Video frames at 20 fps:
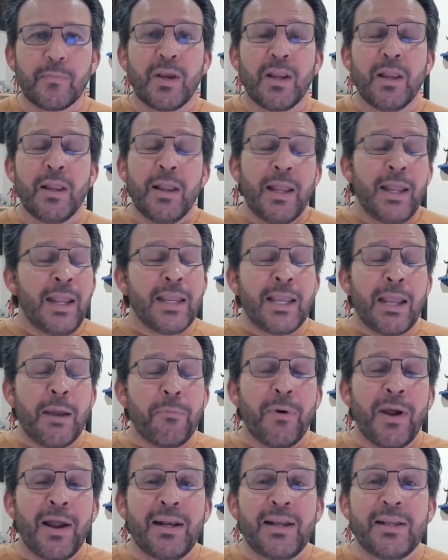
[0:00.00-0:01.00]
And he kept
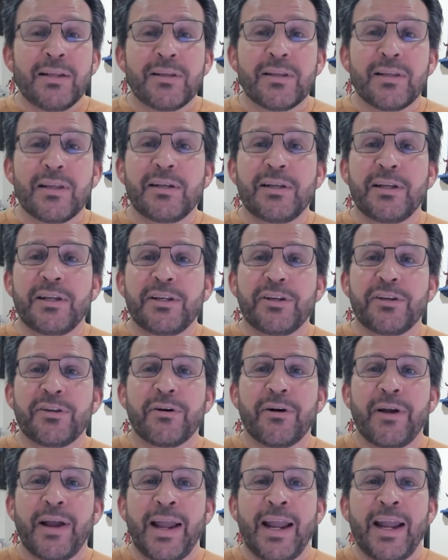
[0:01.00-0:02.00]
writing into the
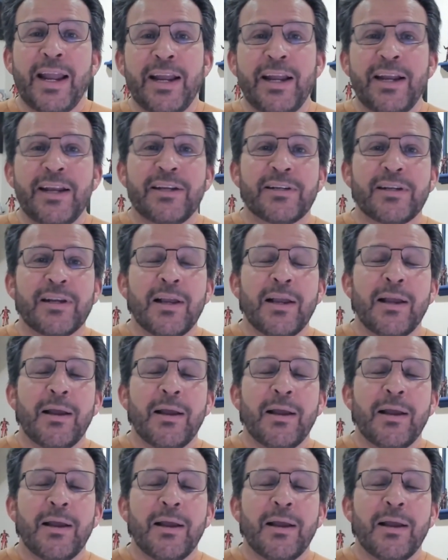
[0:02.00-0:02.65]
digital age.